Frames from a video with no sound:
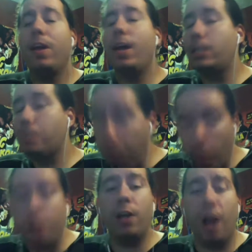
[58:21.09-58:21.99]
it's
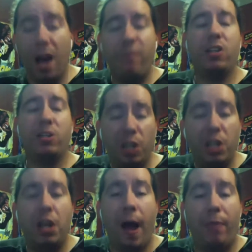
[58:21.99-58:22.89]
pretty obviously
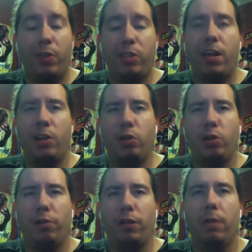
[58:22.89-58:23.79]
not the
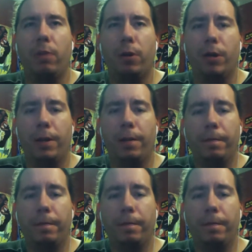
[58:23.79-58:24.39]
Statue of Liberty.